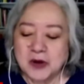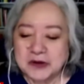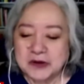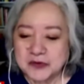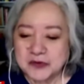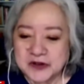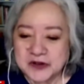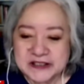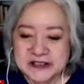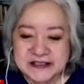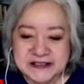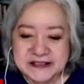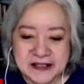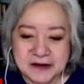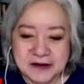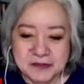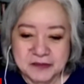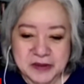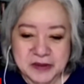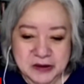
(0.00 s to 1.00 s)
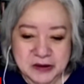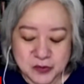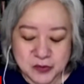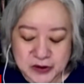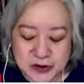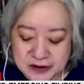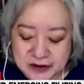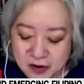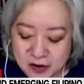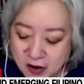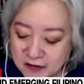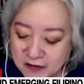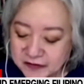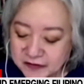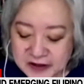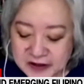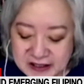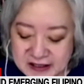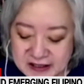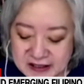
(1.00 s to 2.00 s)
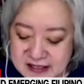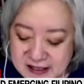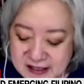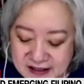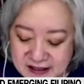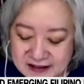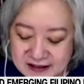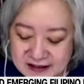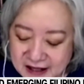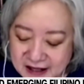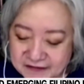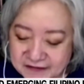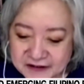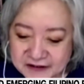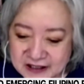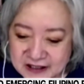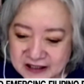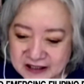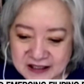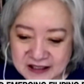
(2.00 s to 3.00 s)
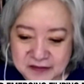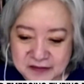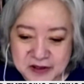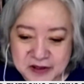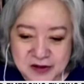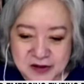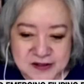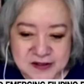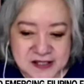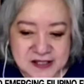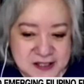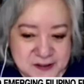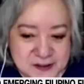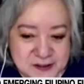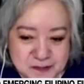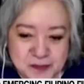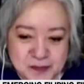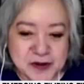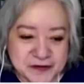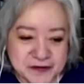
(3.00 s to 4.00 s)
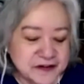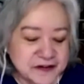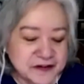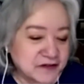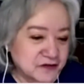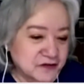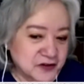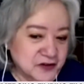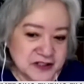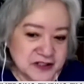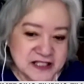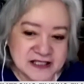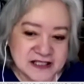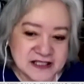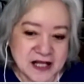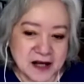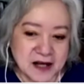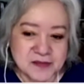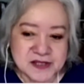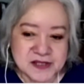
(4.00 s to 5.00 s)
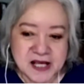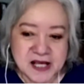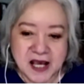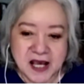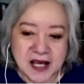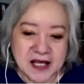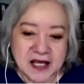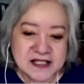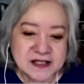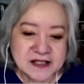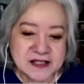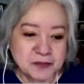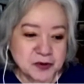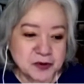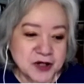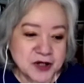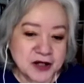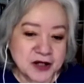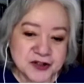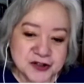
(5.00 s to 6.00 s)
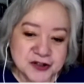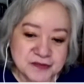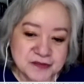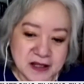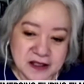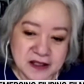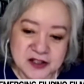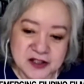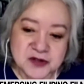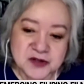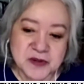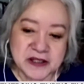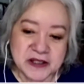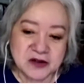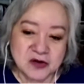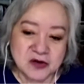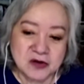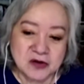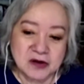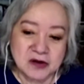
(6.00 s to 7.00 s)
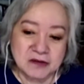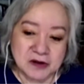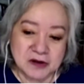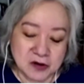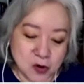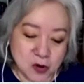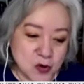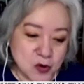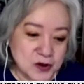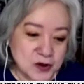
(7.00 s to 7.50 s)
we're offering this again definitely because it's perfect for these times. It's the production management course